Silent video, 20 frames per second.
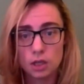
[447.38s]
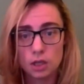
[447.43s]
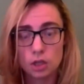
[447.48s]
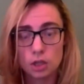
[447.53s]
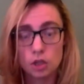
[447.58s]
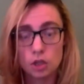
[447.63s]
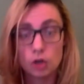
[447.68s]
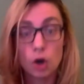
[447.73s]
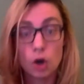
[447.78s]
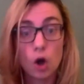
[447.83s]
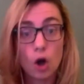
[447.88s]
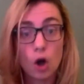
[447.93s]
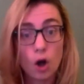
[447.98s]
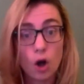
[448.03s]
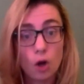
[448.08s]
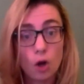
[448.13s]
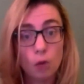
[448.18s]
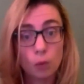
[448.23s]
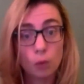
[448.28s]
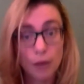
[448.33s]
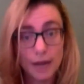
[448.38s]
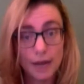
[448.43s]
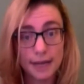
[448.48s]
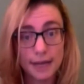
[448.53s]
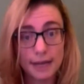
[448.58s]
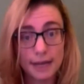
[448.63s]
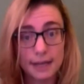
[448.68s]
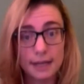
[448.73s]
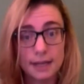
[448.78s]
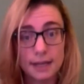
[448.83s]
You're
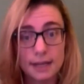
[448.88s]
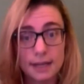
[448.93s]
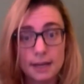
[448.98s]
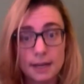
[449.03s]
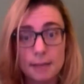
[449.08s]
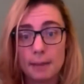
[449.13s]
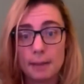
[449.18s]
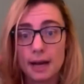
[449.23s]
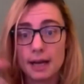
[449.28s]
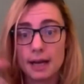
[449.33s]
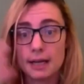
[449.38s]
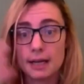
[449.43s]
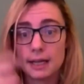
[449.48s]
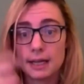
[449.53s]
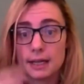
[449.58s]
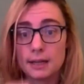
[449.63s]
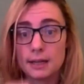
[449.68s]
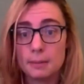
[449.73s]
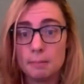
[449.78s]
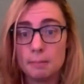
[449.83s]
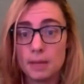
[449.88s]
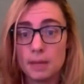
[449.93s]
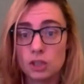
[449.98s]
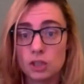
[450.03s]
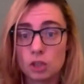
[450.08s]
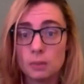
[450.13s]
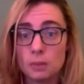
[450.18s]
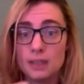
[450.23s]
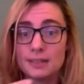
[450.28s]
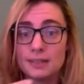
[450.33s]
already combining
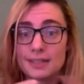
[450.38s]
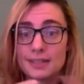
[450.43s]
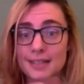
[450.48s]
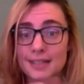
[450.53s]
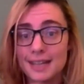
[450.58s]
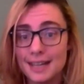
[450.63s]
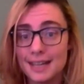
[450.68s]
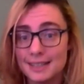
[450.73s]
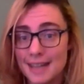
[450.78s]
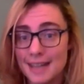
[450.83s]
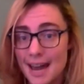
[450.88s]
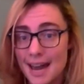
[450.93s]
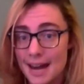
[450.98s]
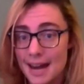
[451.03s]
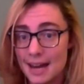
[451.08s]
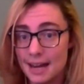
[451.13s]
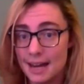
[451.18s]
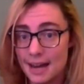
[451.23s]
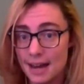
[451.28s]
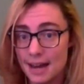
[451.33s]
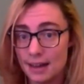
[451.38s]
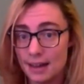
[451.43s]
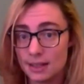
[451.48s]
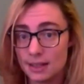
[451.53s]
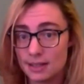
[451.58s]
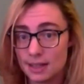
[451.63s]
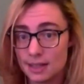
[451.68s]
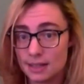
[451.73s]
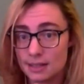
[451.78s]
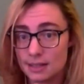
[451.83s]
measurement and data
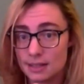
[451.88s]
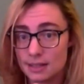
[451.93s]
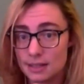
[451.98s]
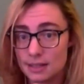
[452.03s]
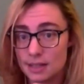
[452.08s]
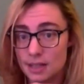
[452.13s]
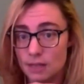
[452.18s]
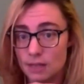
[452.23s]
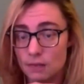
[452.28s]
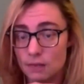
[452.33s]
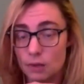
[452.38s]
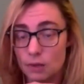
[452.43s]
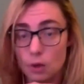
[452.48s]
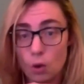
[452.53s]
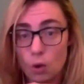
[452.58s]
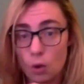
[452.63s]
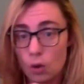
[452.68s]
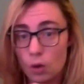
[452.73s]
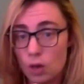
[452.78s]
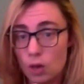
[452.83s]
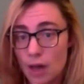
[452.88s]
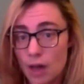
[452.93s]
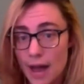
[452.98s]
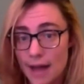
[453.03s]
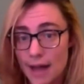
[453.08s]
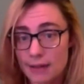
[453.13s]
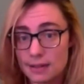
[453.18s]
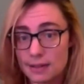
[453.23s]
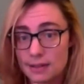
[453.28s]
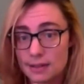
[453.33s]
analysis for the whole
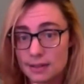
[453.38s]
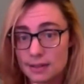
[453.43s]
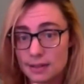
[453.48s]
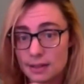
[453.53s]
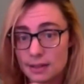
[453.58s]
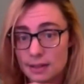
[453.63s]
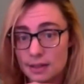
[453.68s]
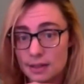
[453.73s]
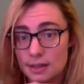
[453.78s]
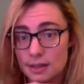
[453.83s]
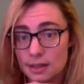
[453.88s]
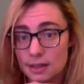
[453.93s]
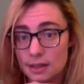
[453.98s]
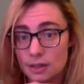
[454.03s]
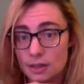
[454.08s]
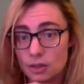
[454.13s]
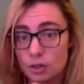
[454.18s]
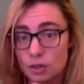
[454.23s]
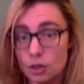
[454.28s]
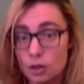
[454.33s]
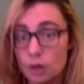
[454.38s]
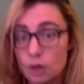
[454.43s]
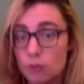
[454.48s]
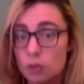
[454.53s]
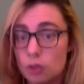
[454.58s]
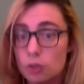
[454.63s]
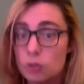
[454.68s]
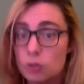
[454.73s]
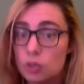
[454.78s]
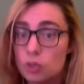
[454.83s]
class. So you have
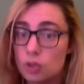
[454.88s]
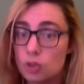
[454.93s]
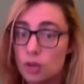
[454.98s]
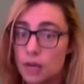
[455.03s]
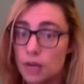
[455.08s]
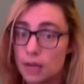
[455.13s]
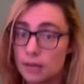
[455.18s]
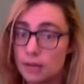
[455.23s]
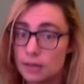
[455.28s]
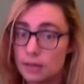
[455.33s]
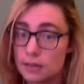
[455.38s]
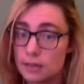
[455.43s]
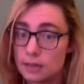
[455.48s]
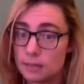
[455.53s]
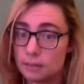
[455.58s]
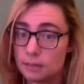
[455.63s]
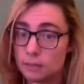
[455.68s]
two strands.